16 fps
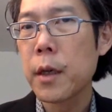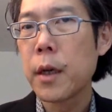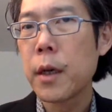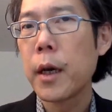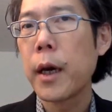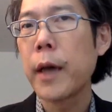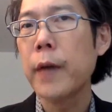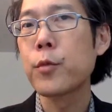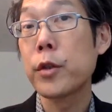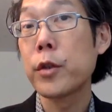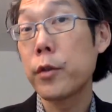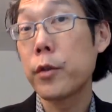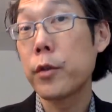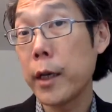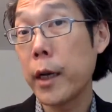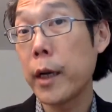and whether
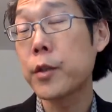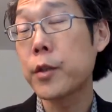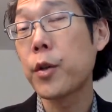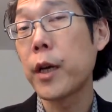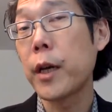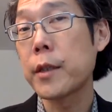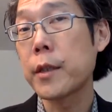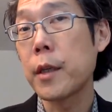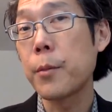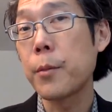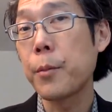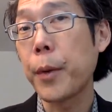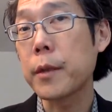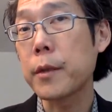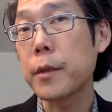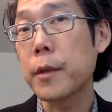that actually has an
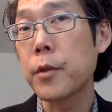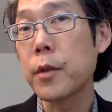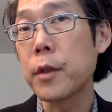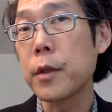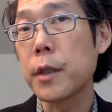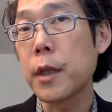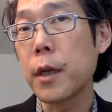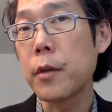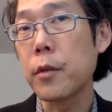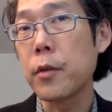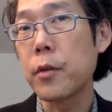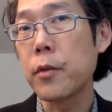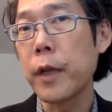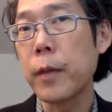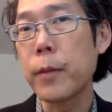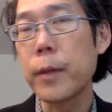impact on early childhood
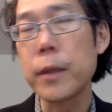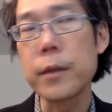development.